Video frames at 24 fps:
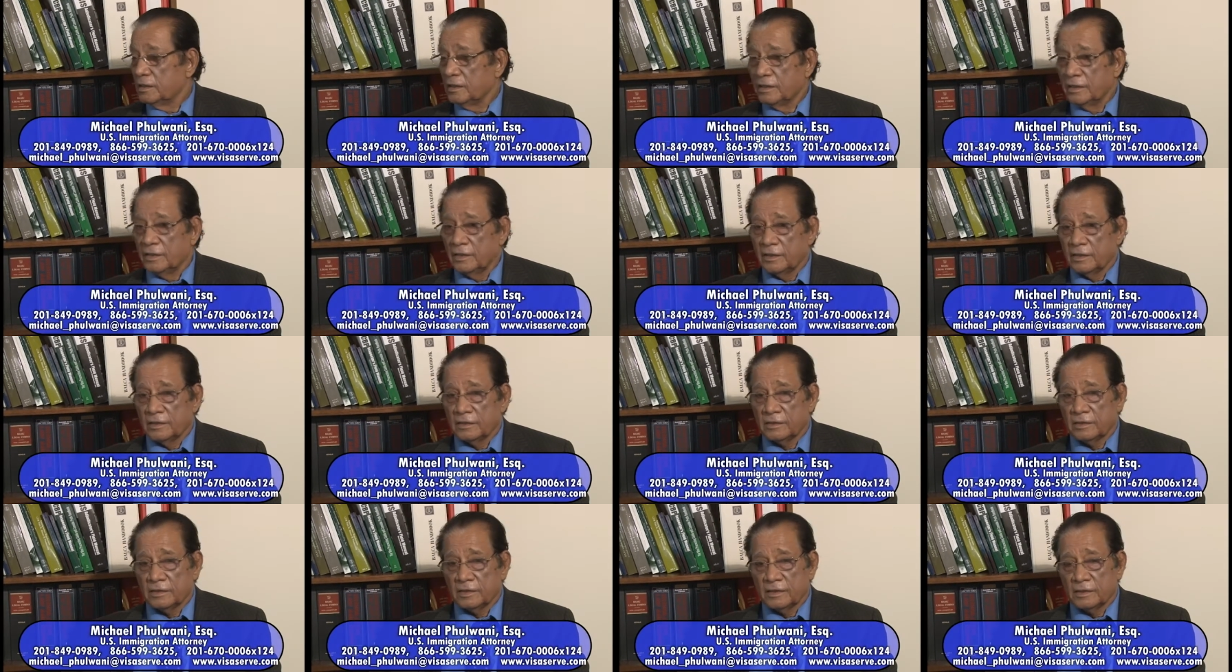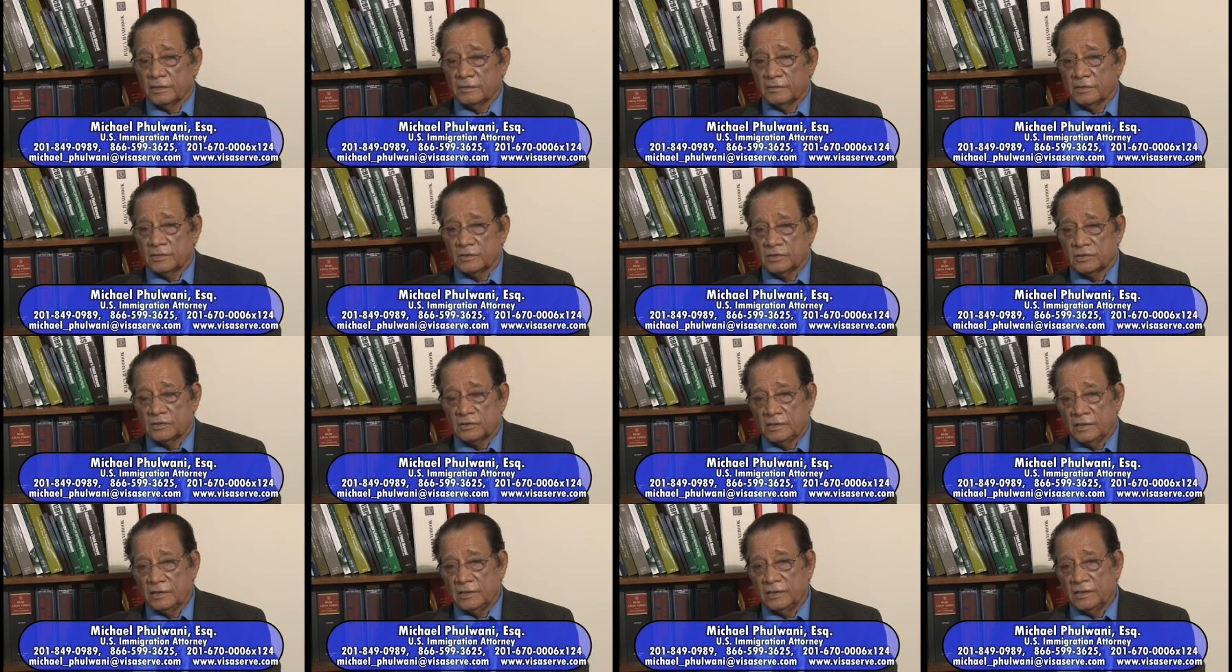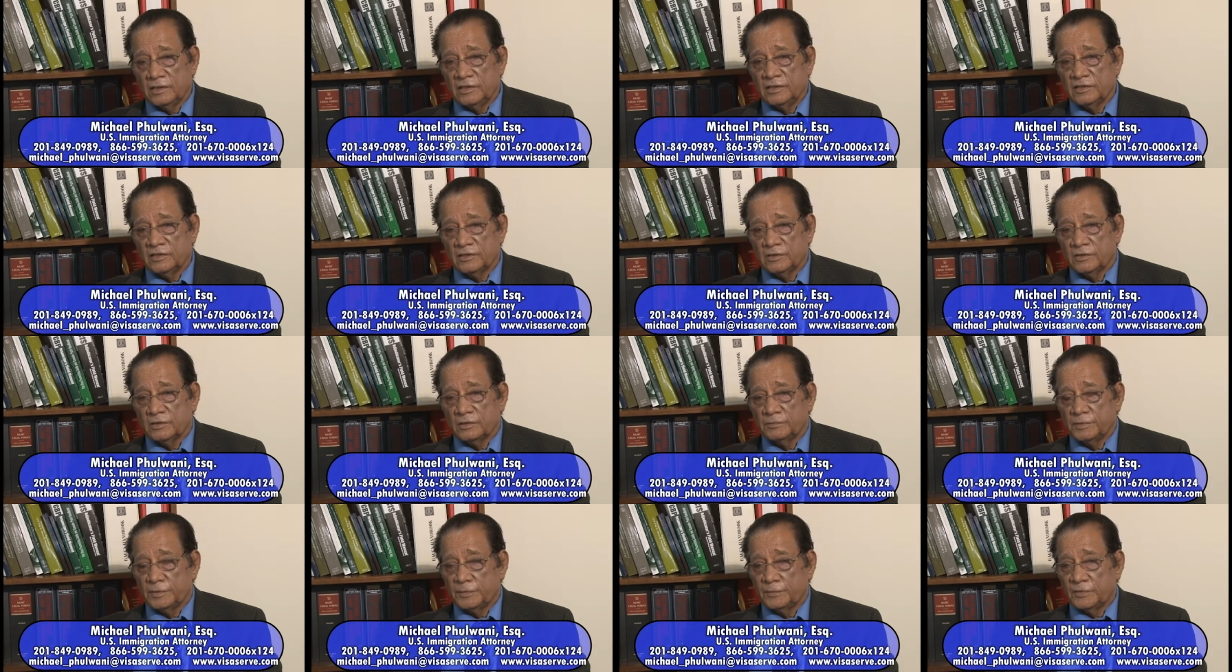and uh, in addition
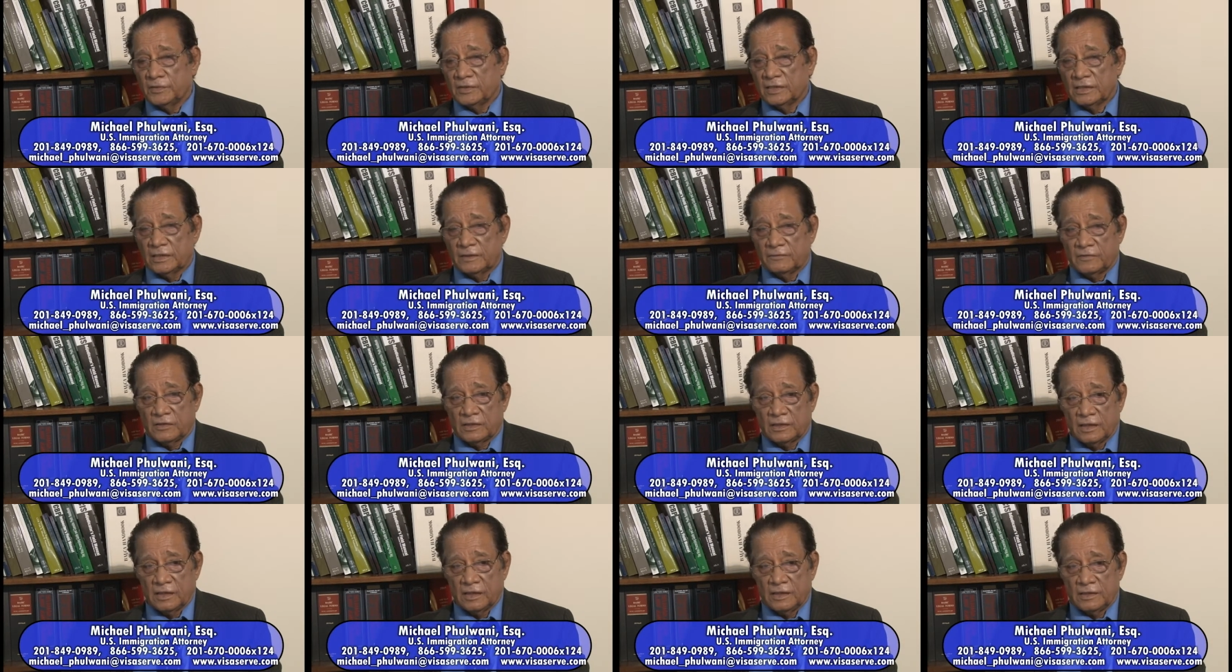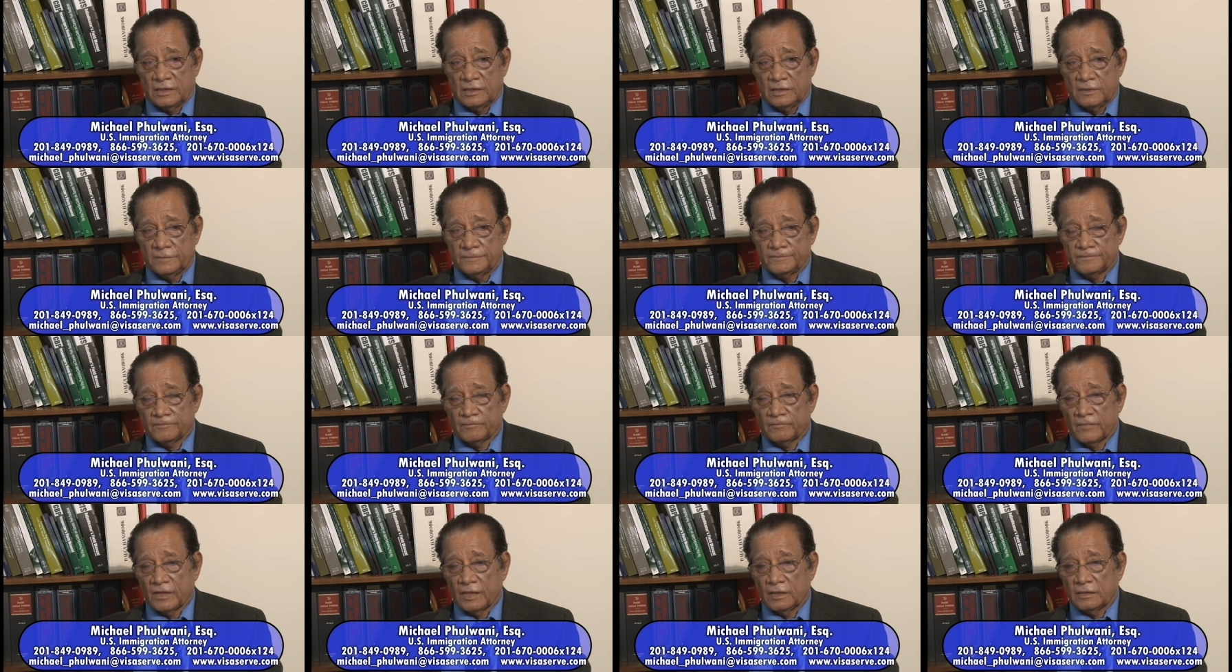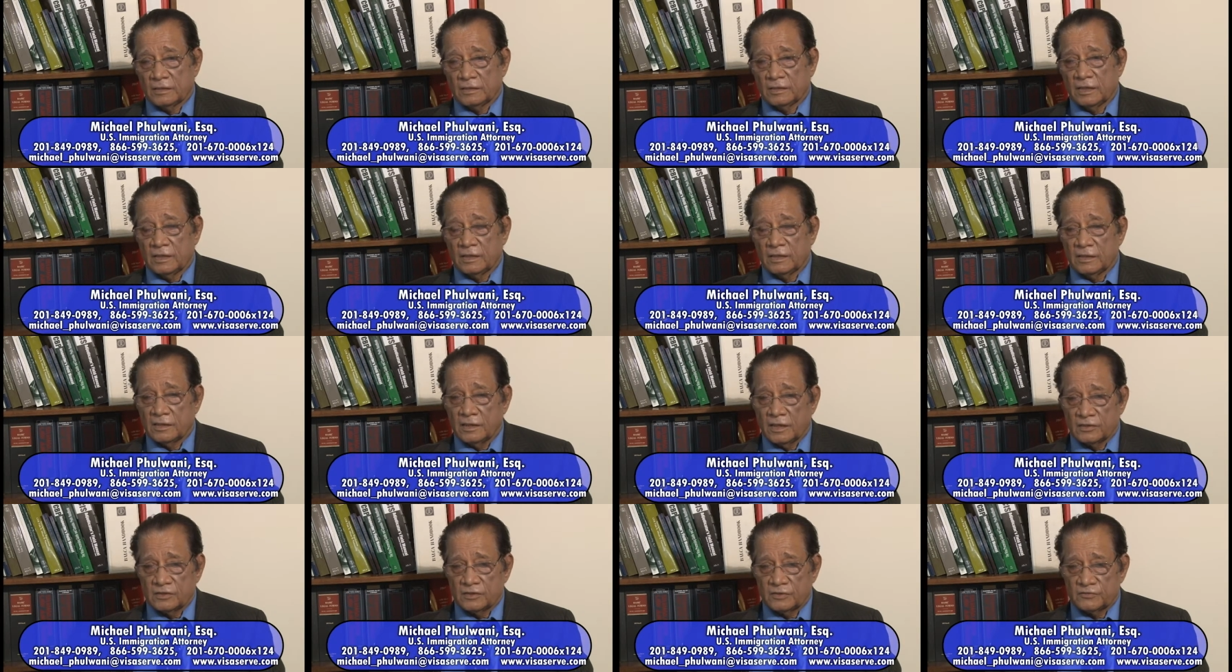to the people that have died there are
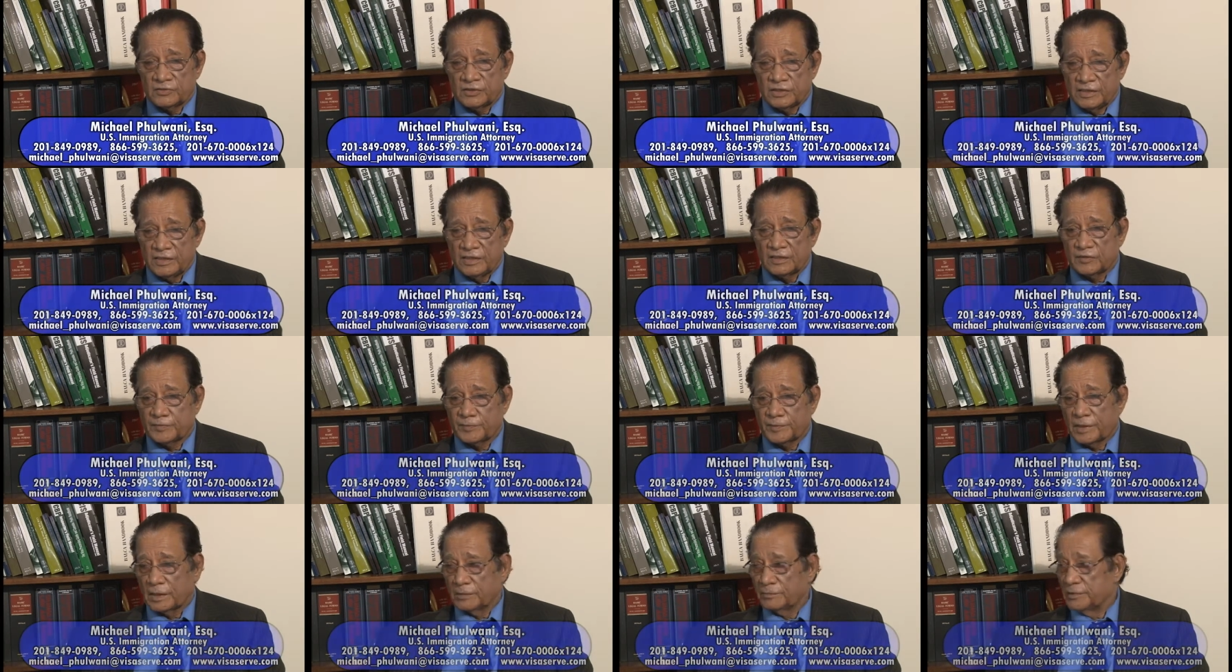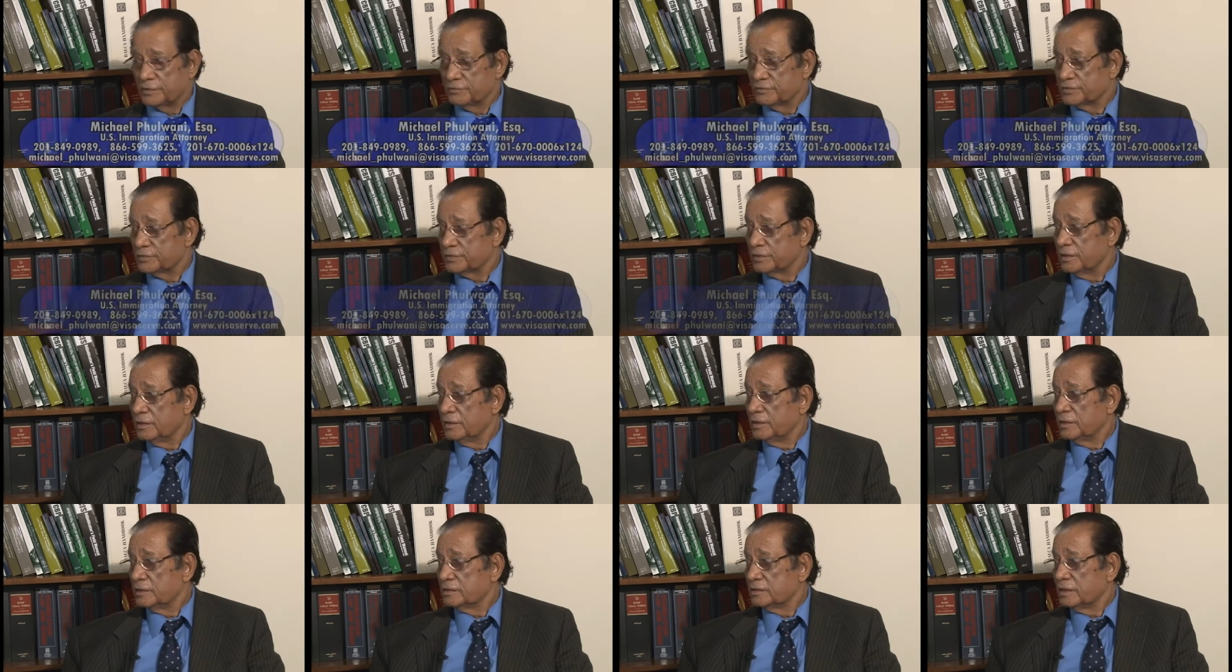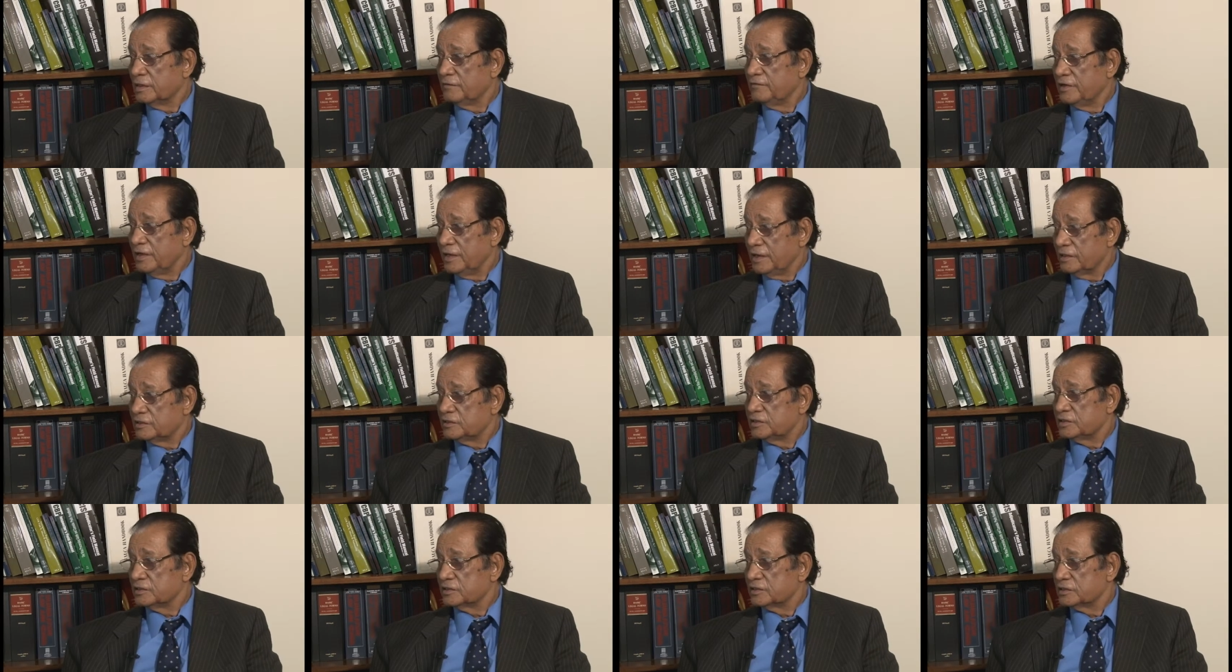lots of serious problems the
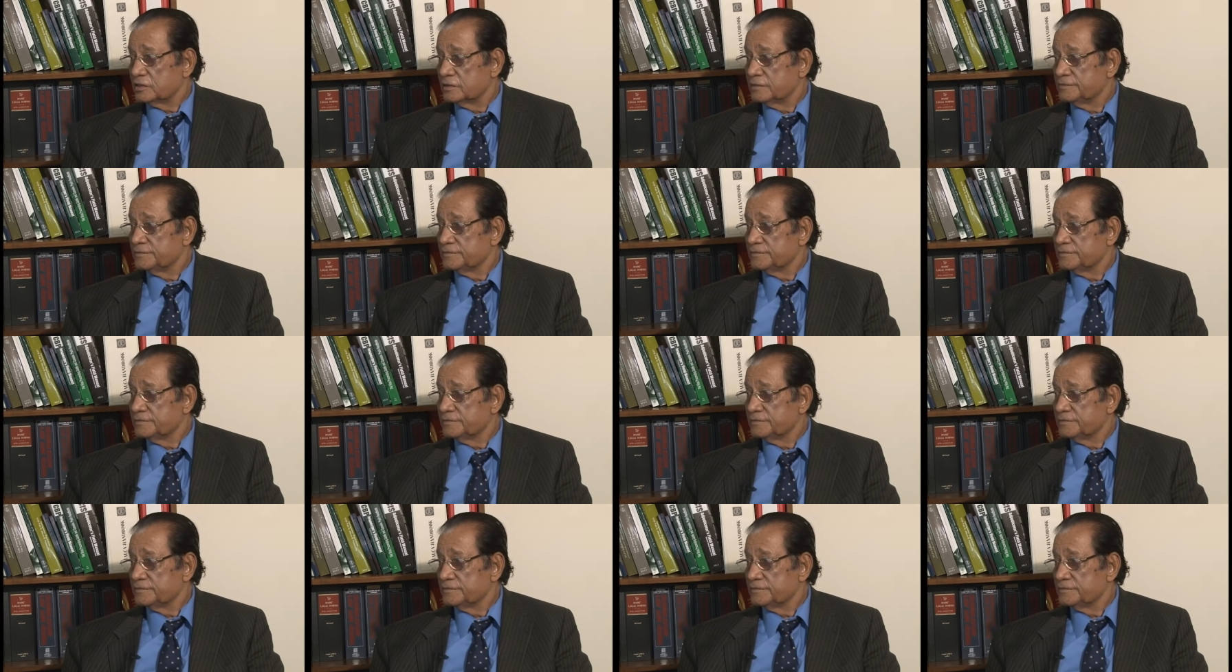villages